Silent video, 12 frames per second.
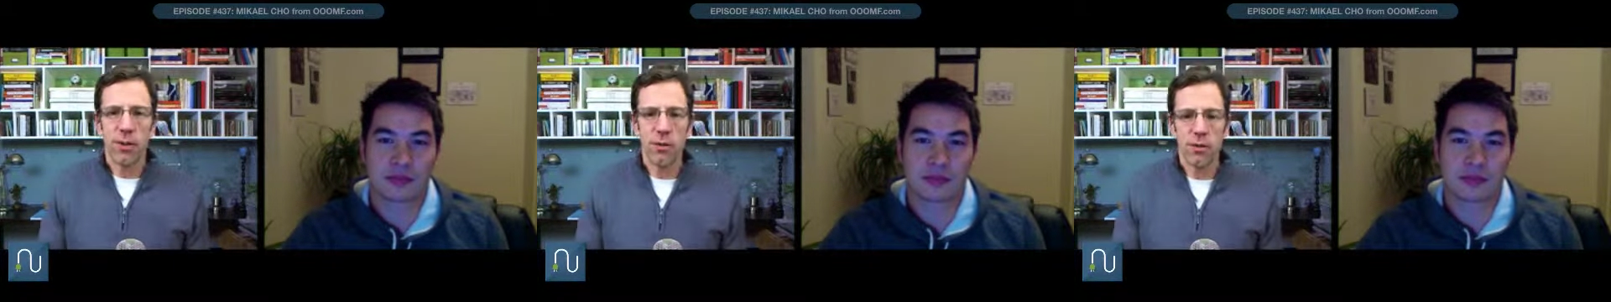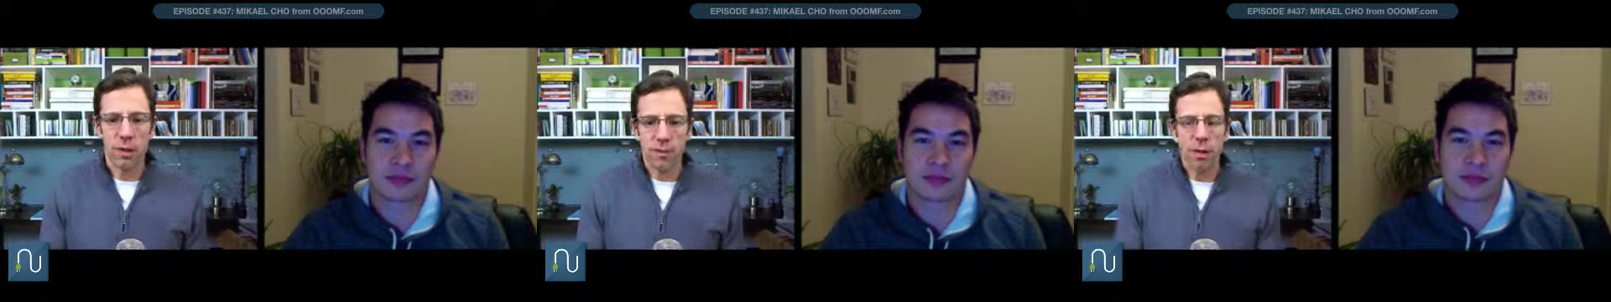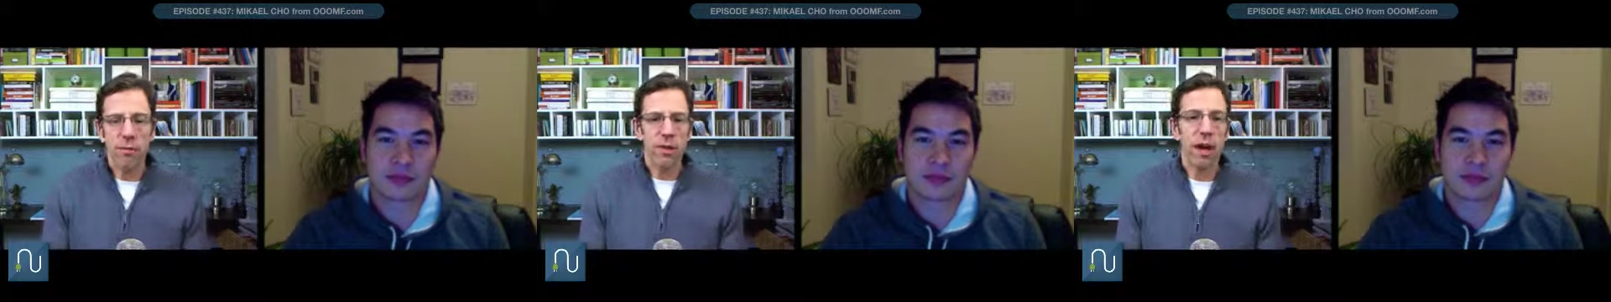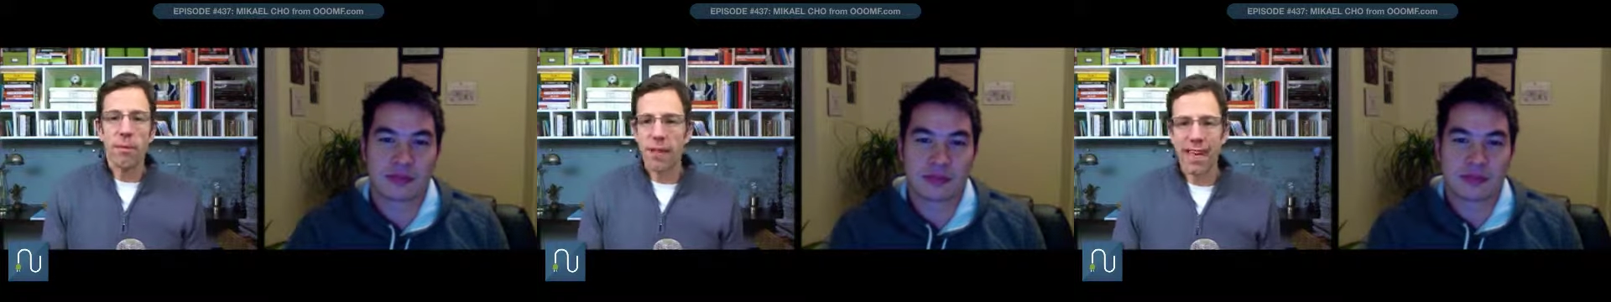Speaker 1: to sometimes you
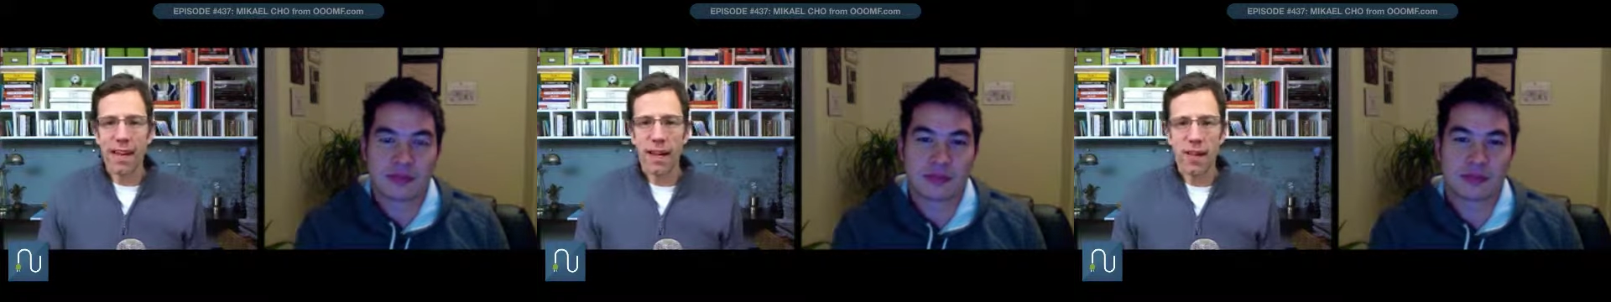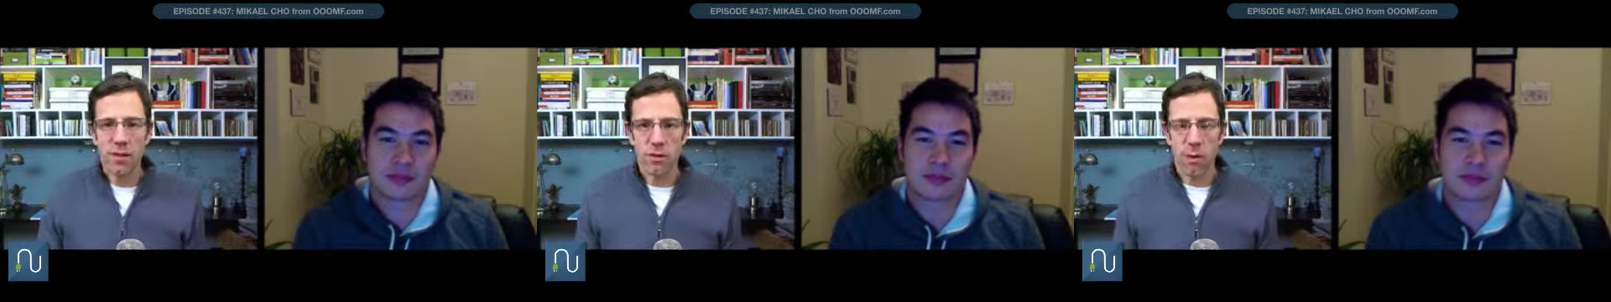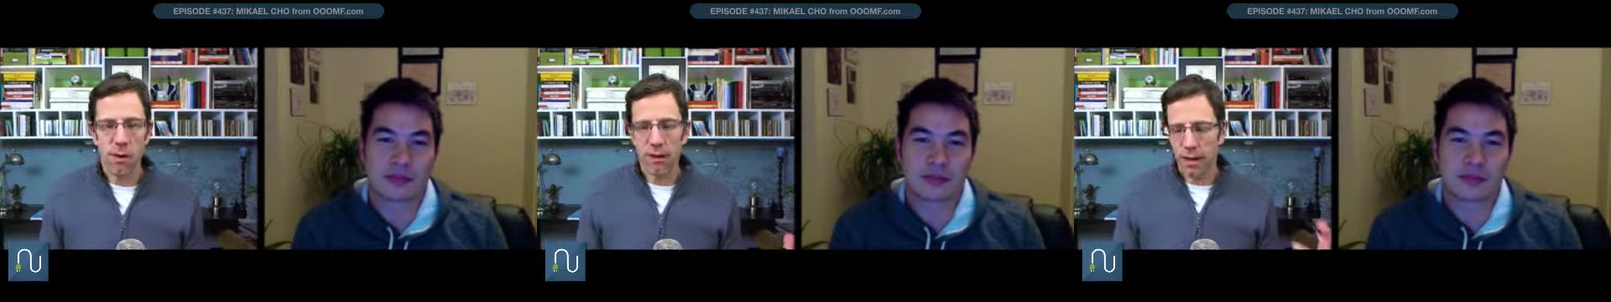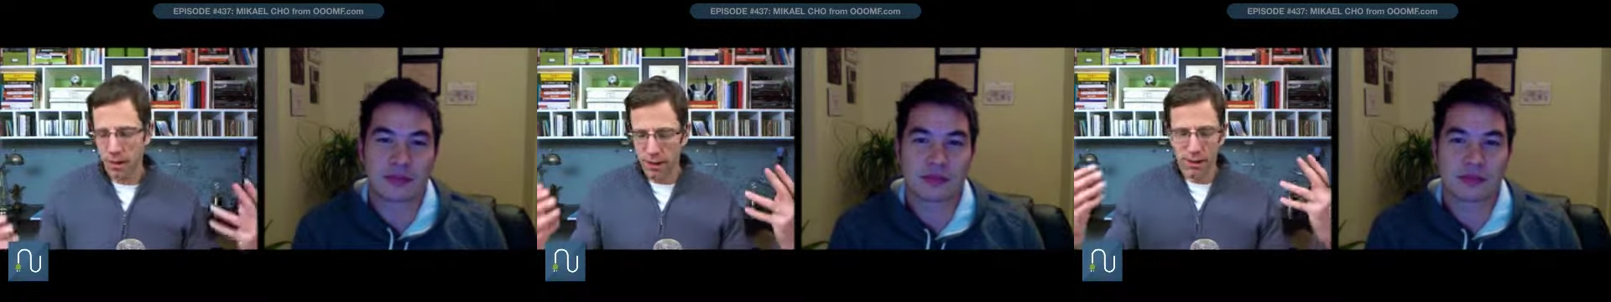come to dead ends where you
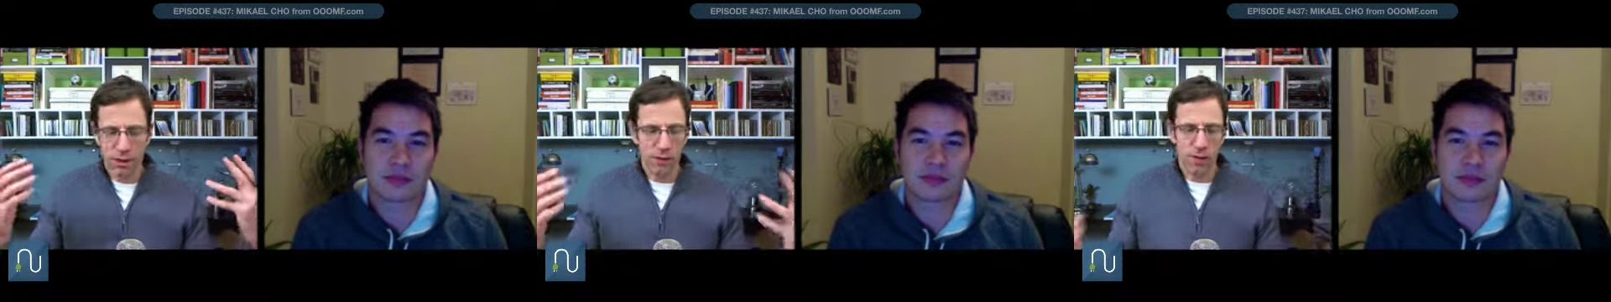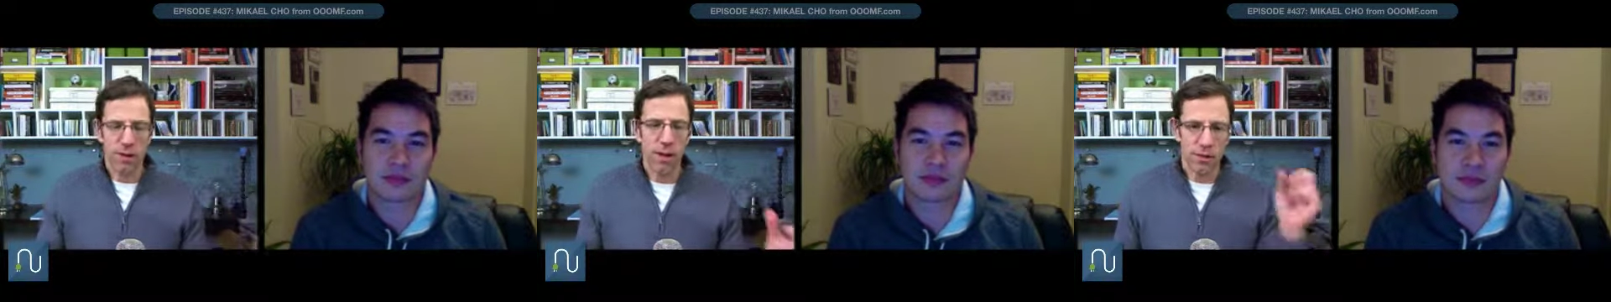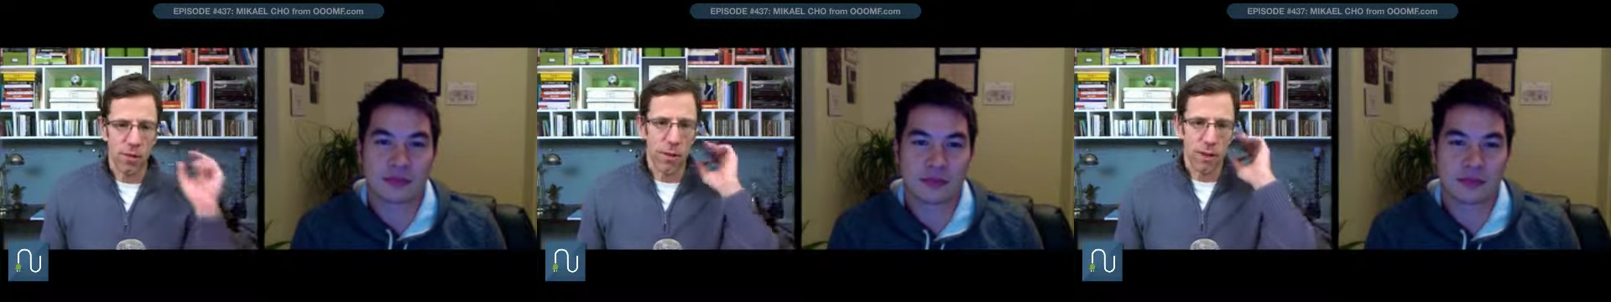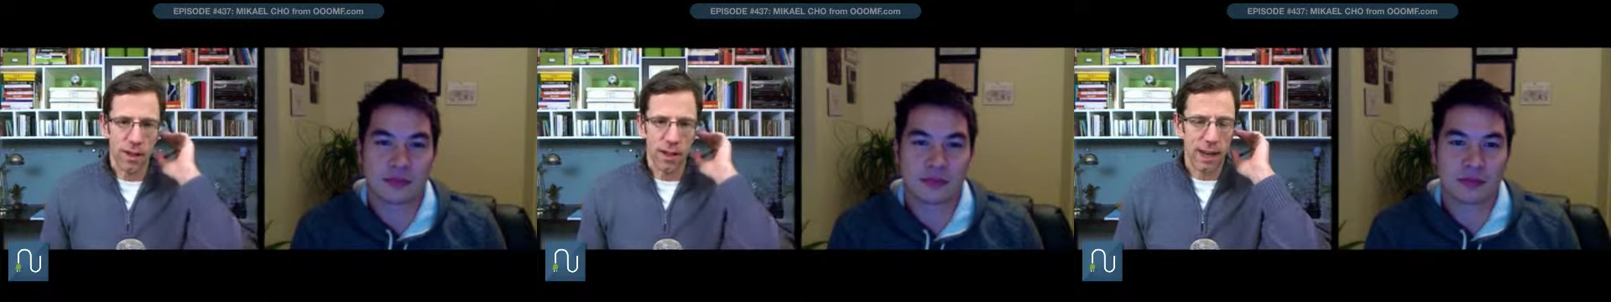think that this just doesn't
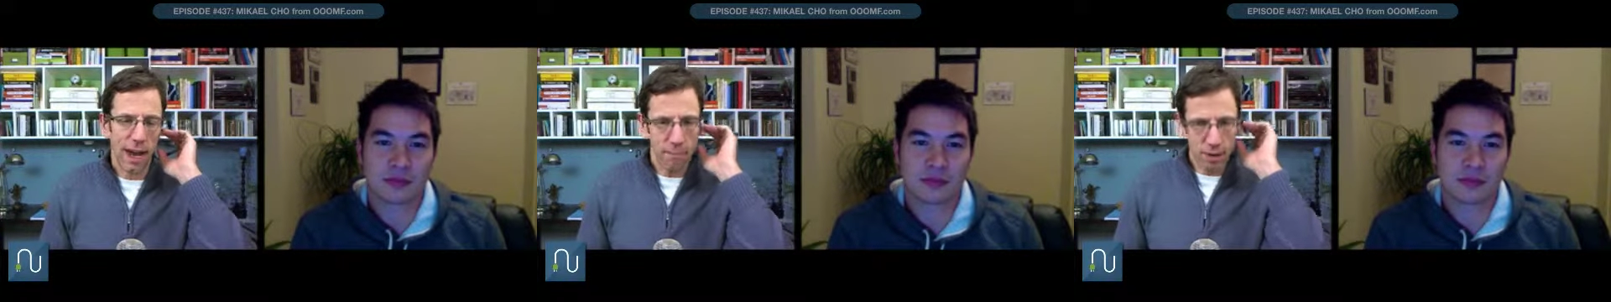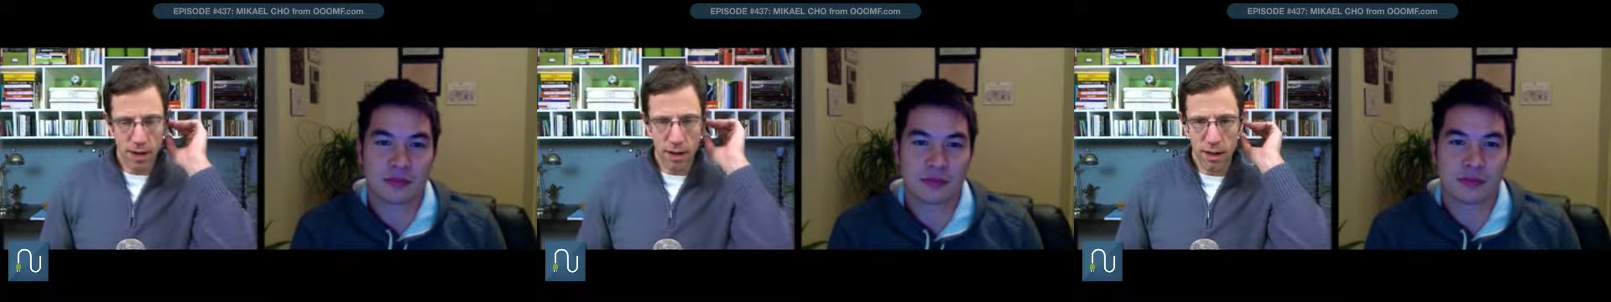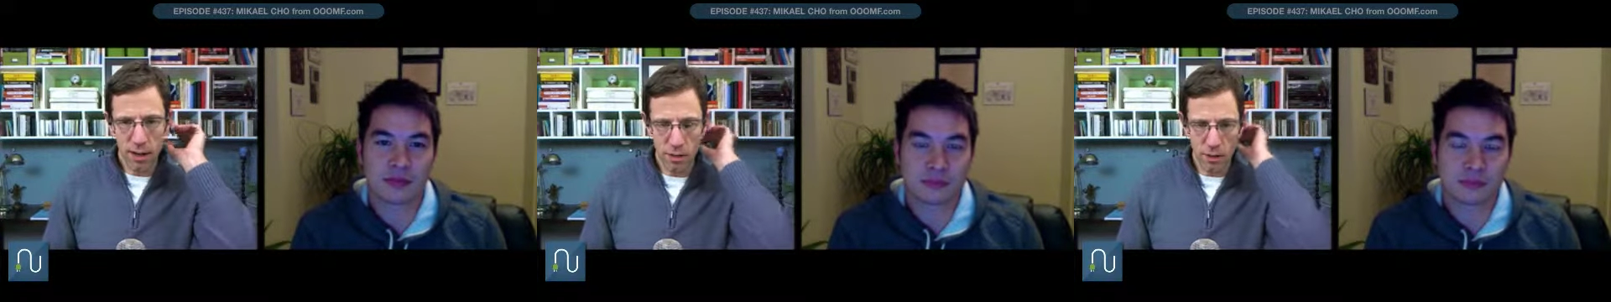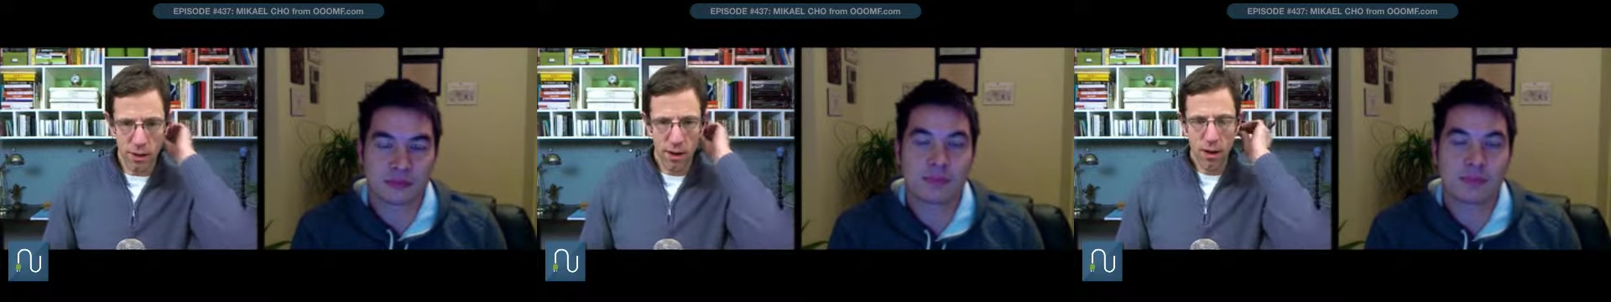work, it can't be done,
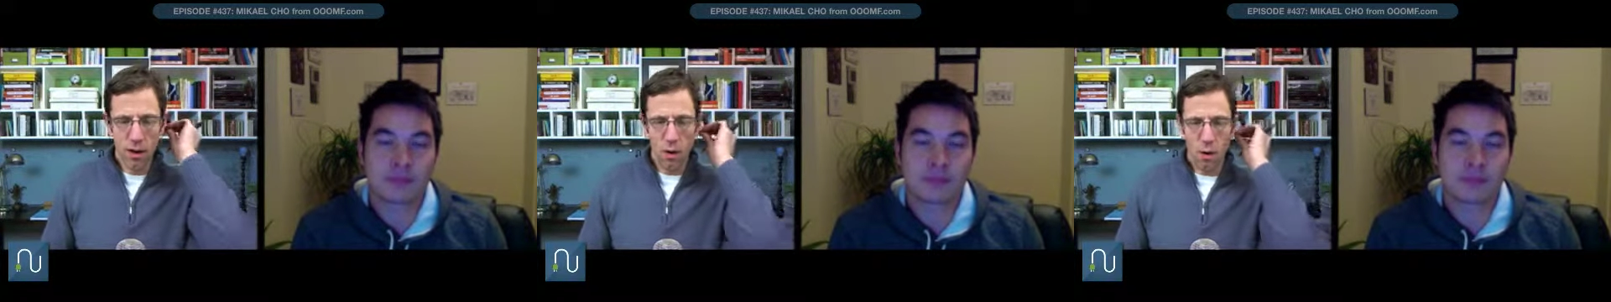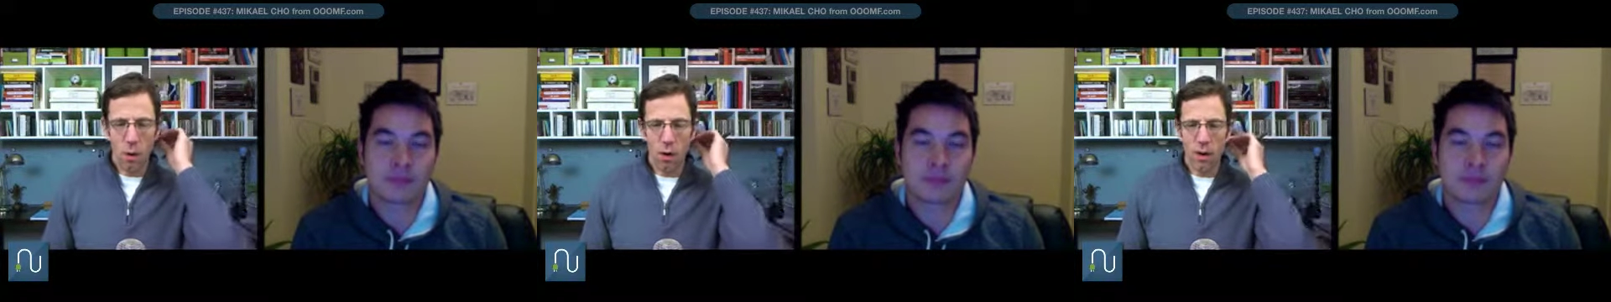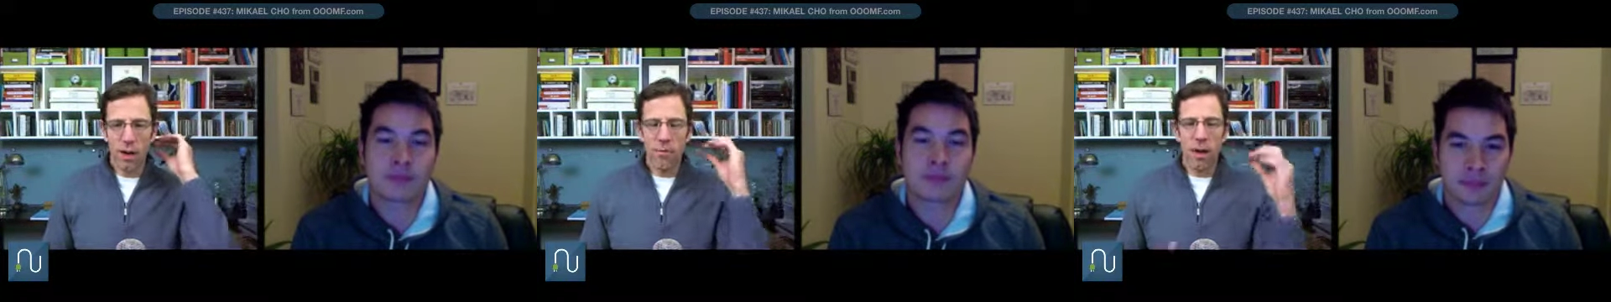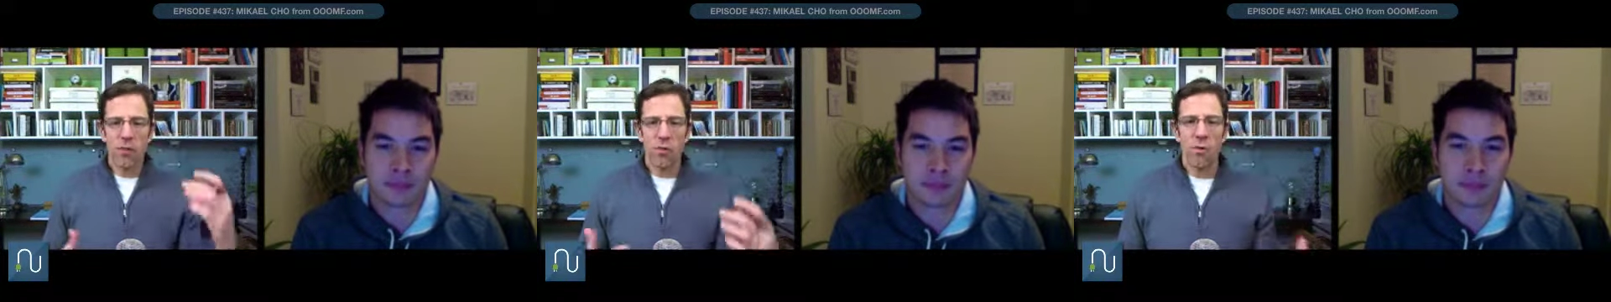or or it
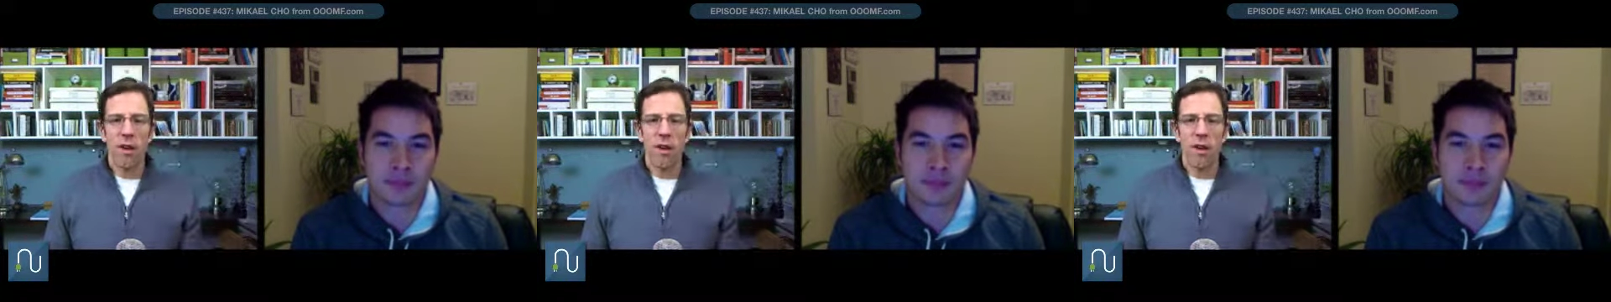makes you